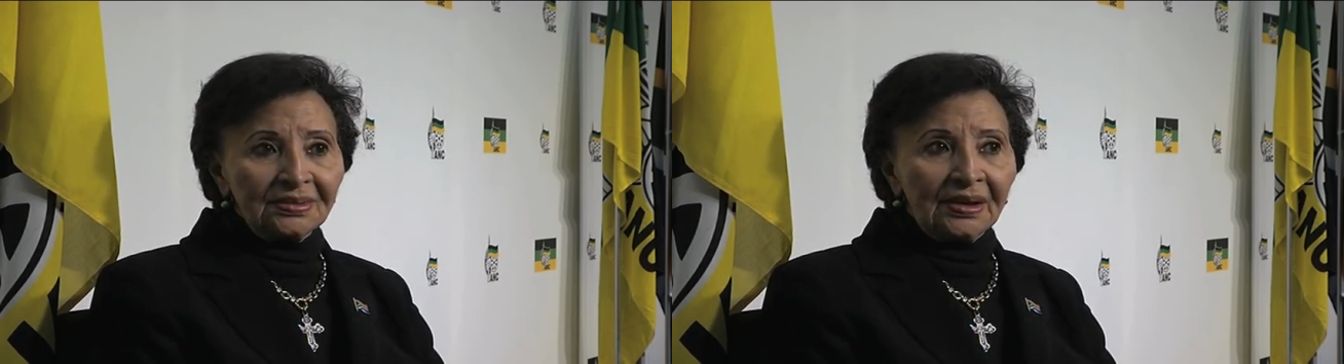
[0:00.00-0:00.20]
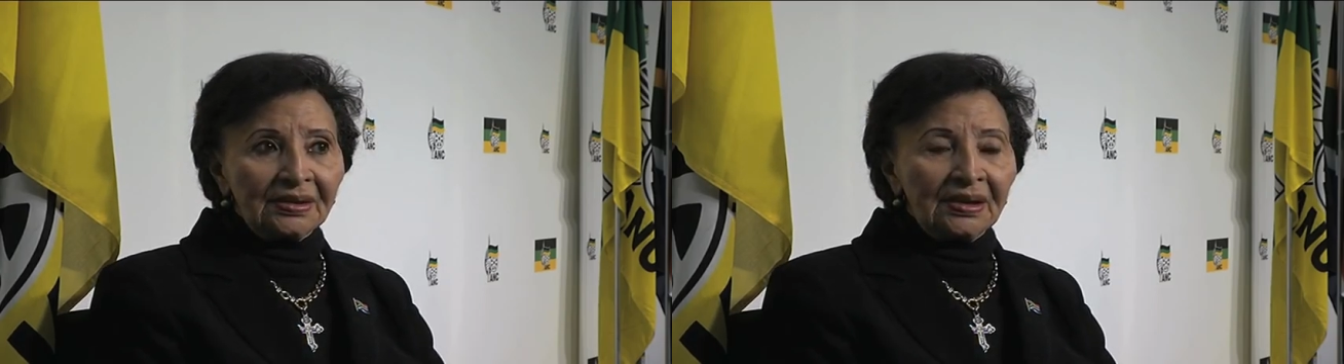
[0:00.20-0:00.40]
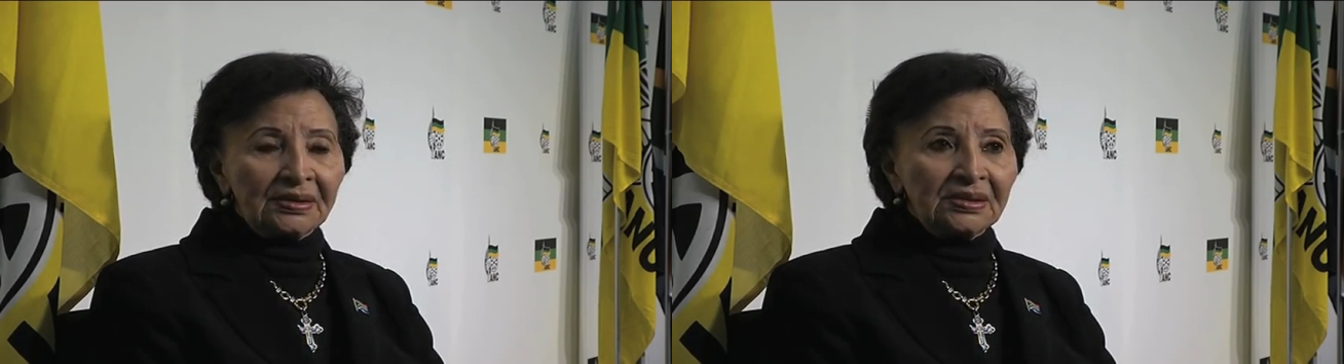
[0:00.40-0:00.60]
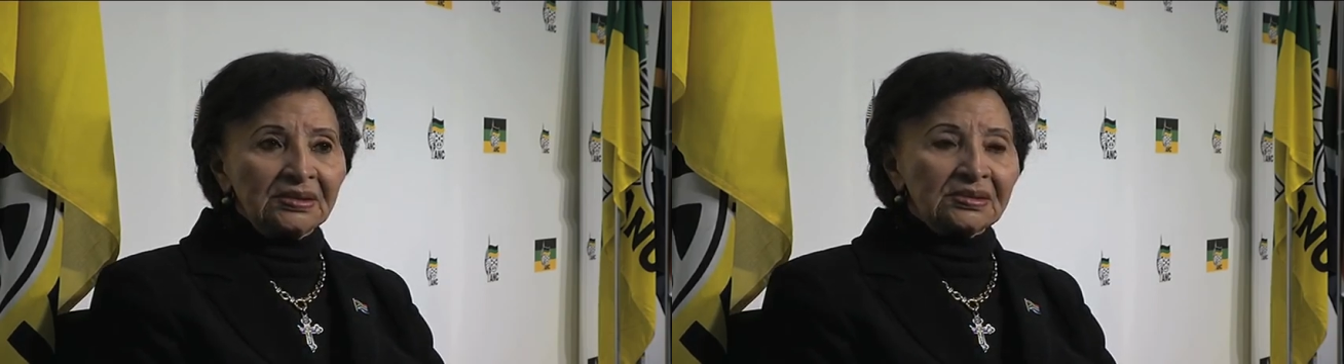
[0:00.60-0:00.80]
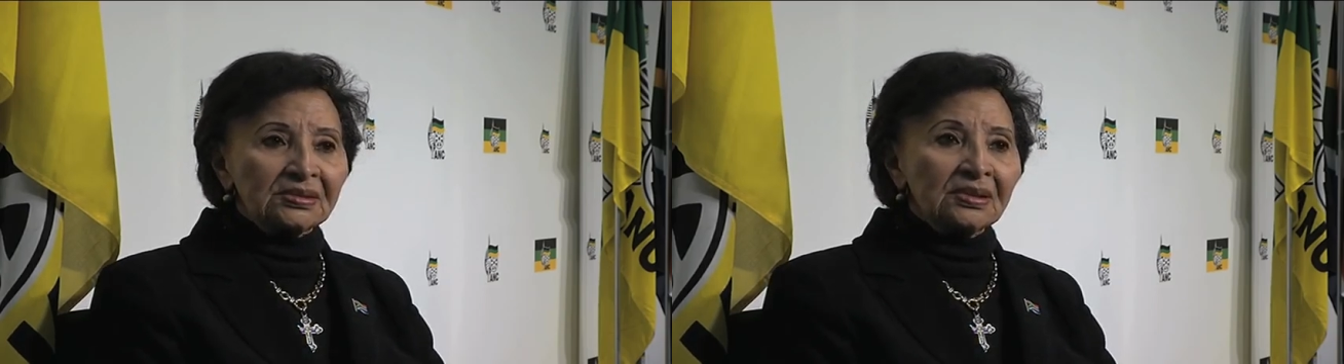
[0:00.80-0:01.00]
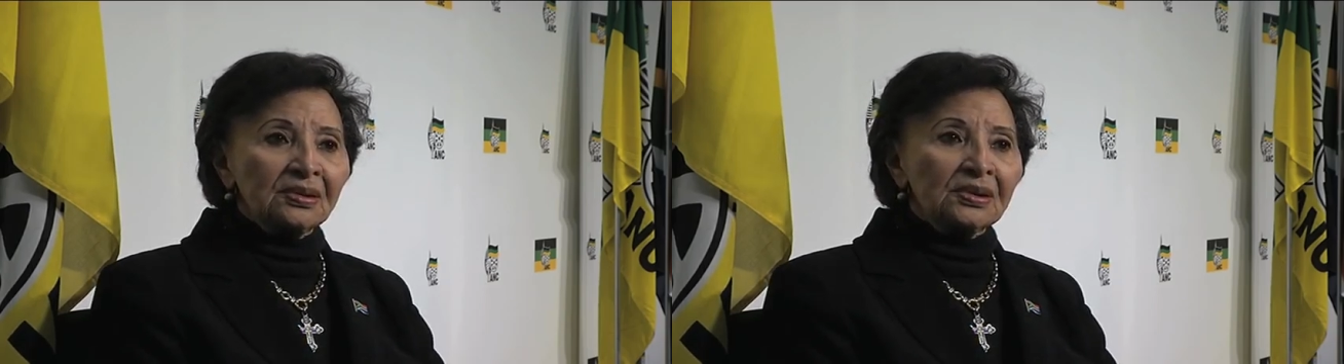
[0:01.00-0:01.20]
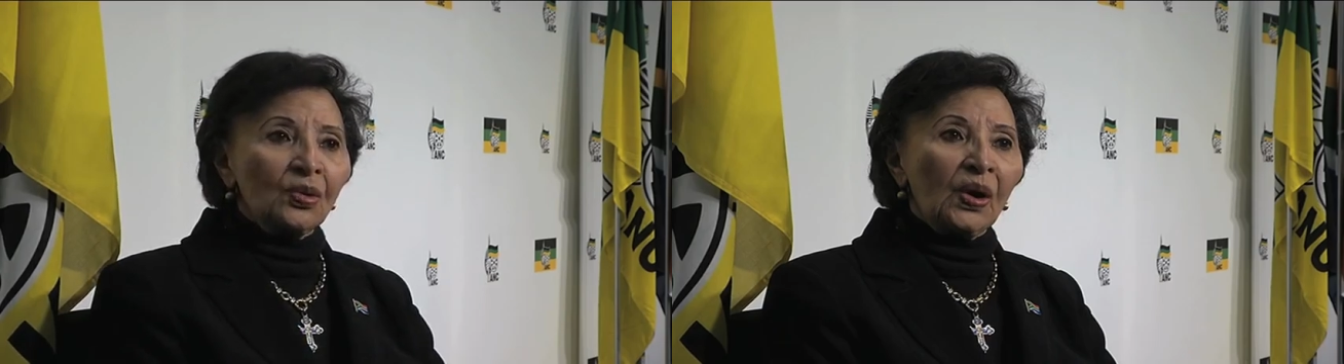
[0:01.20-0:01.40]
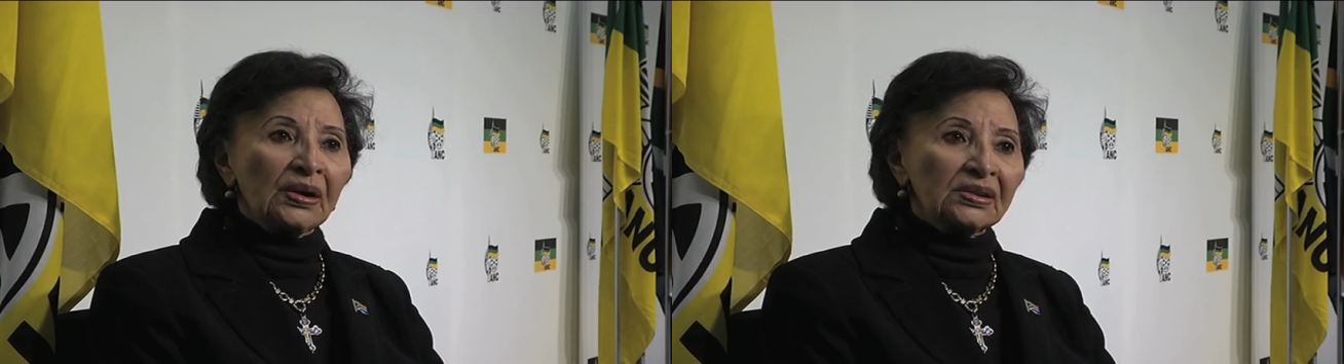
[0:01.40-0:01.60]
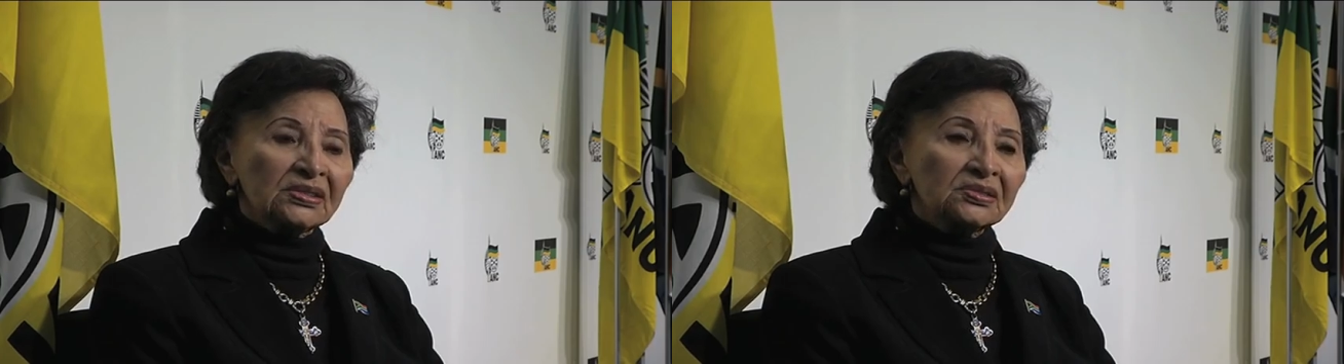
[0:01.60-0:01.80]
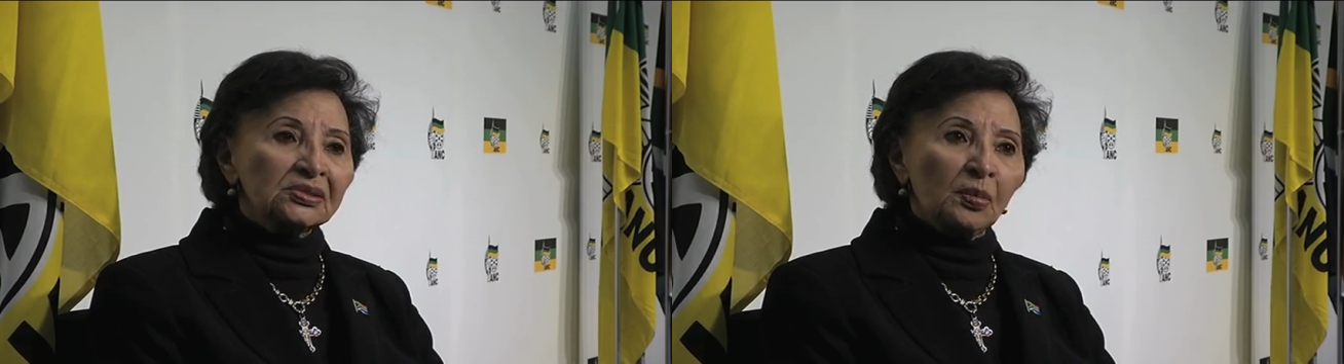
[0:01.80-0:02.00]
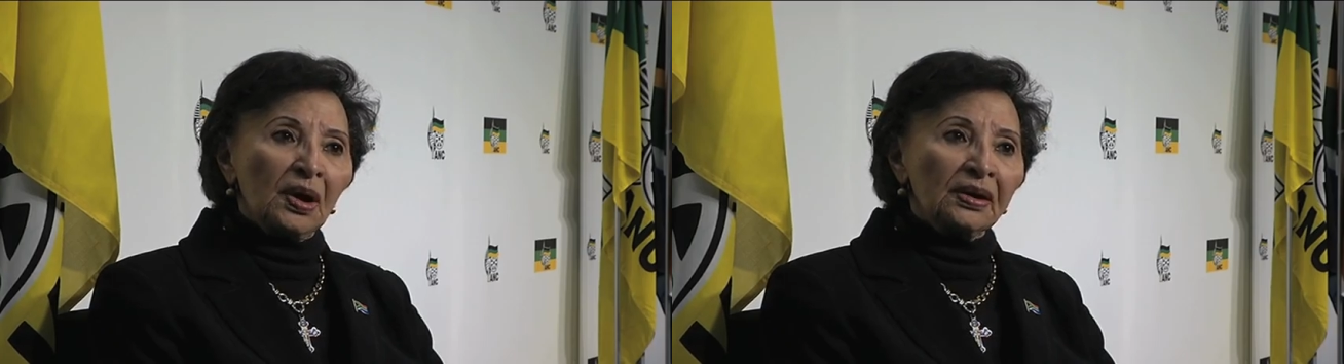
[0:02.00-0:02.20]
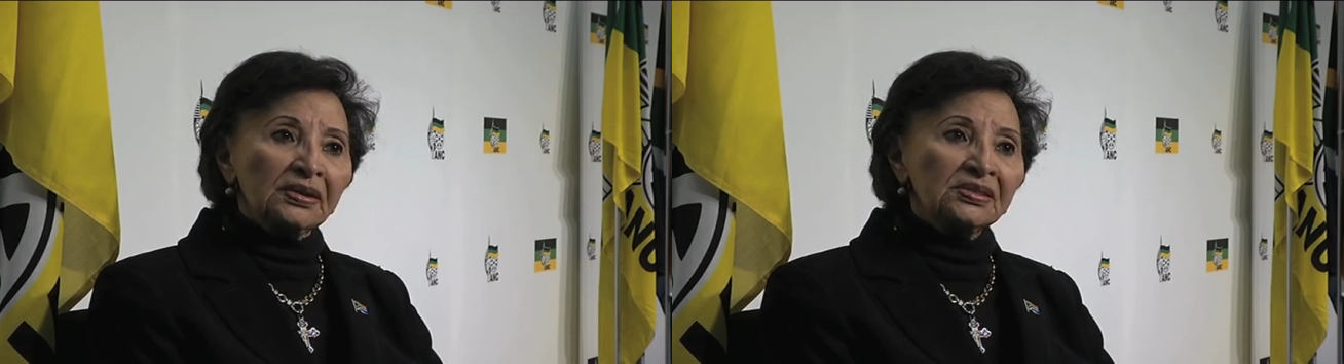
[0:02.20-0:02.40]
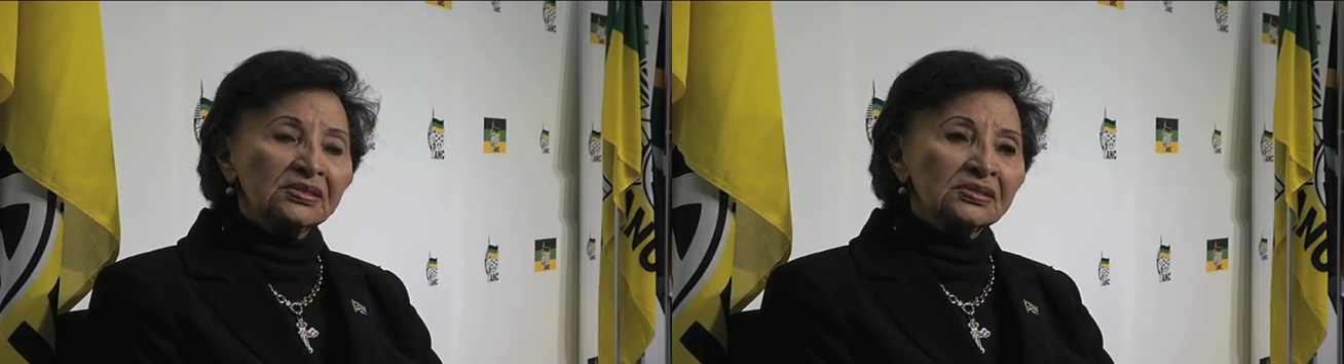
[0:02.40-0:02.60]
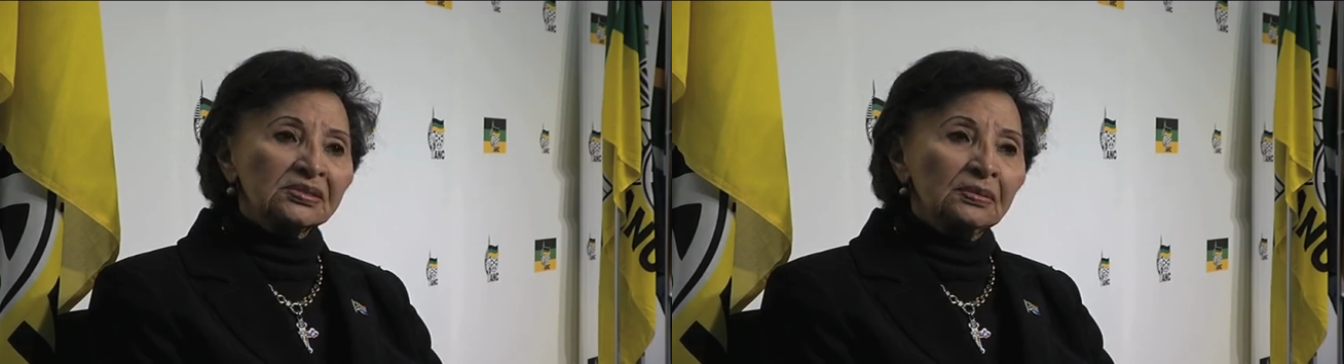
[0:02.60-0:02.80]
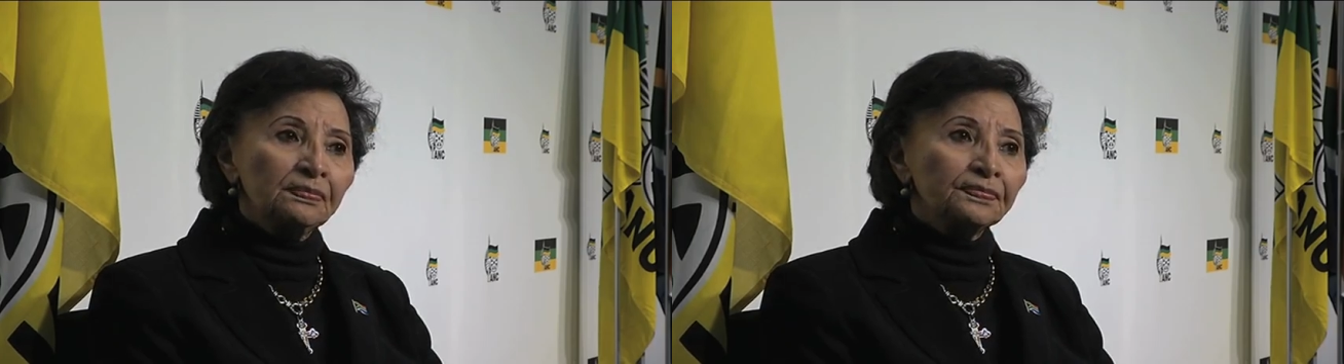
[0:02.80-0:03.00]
and that is one's demise.